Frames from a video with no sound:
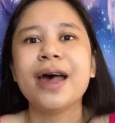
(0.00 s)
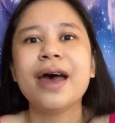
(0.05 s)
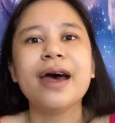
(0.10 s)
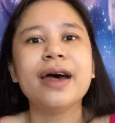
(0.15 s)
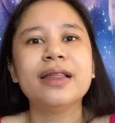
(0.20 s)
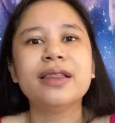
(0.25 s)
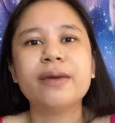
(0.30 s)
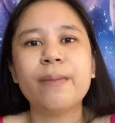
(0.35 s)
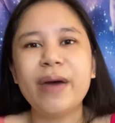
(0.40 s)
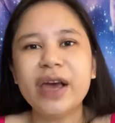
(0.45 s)

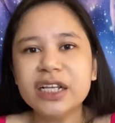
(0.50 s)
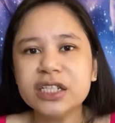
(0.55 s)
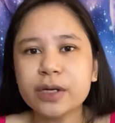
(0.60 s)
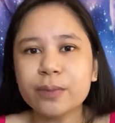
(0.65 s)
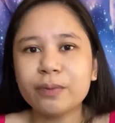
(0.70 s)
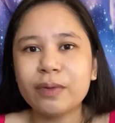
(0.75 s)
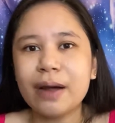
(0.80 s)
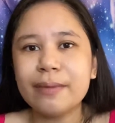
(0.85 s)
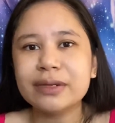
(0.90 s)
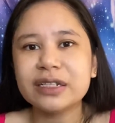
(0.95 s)
and the
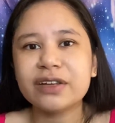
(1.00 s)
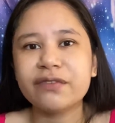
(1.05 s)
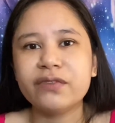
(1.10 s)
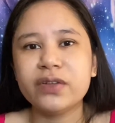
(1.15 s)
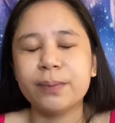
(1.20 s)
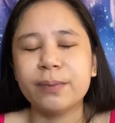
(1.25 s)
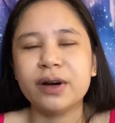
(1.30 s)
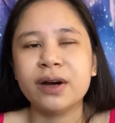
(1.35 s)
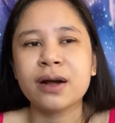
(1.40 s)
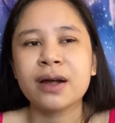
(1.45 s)
basic premise of the
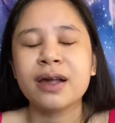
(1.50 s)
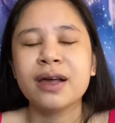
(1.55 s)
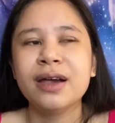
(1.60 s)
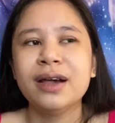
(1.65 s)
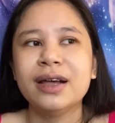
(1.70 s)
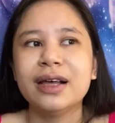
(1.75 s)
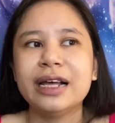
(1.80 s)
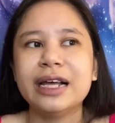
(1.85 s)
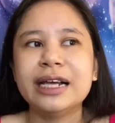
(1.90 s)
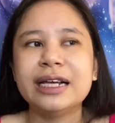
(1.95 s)
book
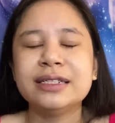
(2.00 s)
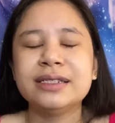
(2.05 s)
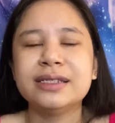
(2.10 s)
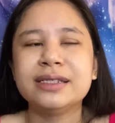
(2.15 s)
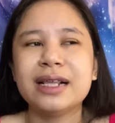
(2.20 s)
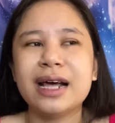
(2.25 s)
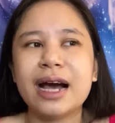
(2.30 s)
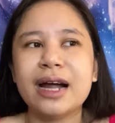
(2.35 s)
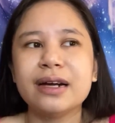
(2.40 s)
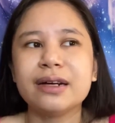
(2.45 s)
is
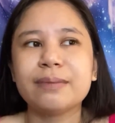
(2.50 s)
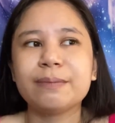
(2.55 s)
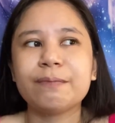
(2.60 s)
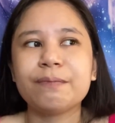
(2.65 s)
that